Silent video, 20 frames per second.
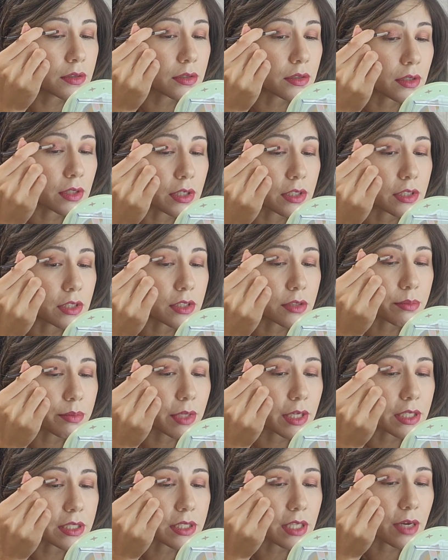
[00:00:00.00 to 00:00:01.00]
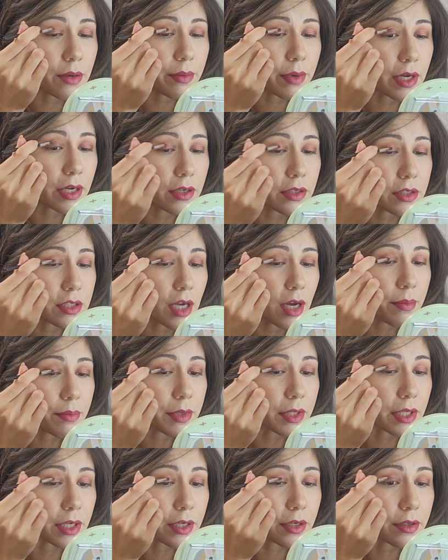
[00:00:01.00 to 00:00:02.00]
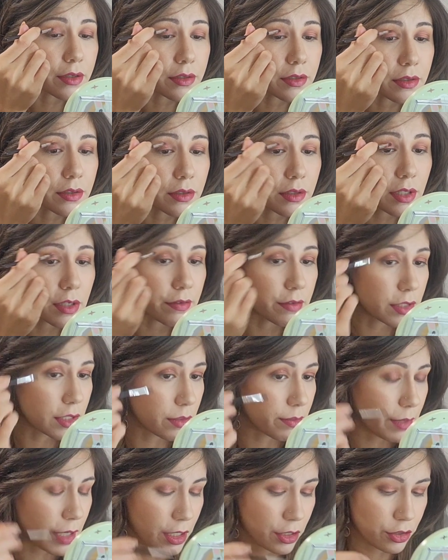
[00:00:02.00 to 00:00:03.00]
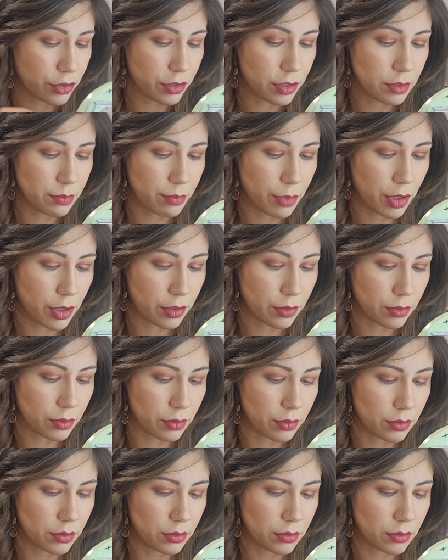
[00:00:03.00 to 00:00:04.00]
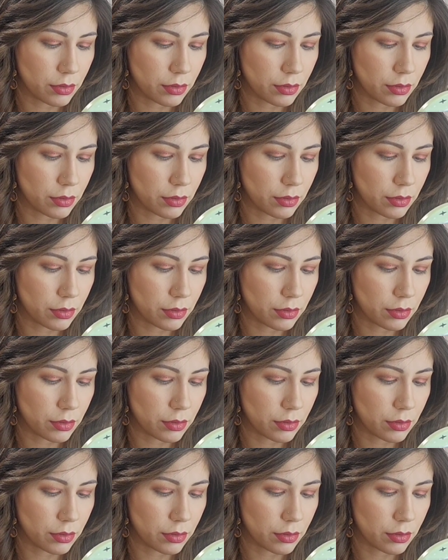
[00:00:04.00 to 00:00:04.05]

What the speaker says: So let's just place that right on top of there and give it some extra sparkle.